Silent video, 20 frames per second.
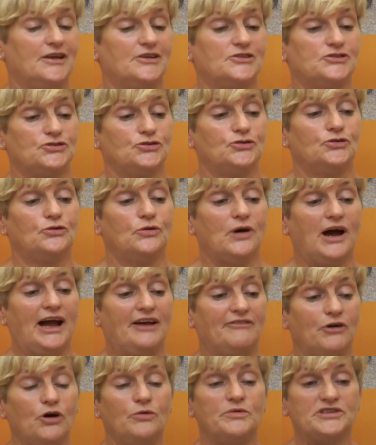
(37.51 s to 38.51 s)
So
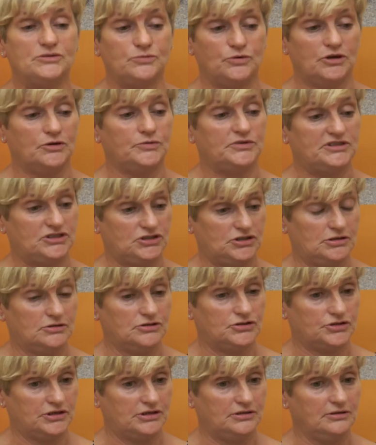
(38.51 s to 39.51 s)
I've always worked with
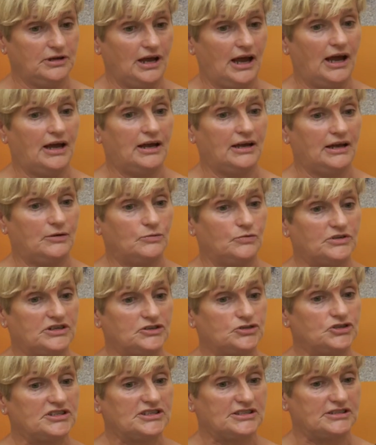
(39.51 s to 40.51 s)
children, and it would
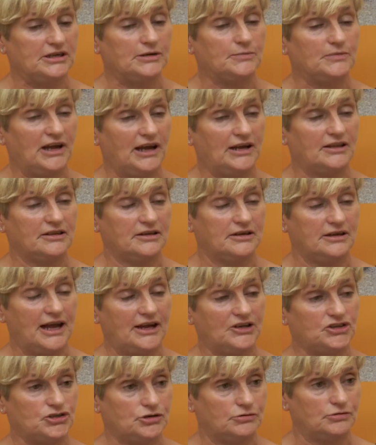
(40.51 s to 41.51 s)
just seem like the
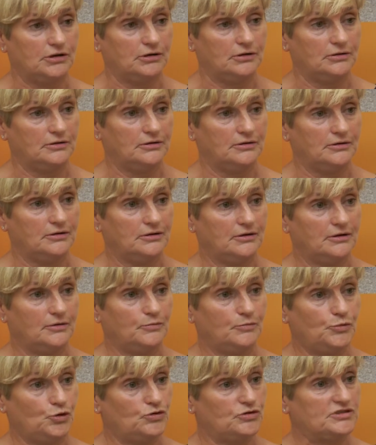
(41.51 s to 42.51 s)
natural
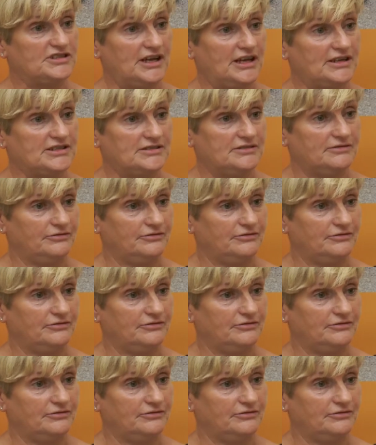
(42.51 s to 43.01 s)
process.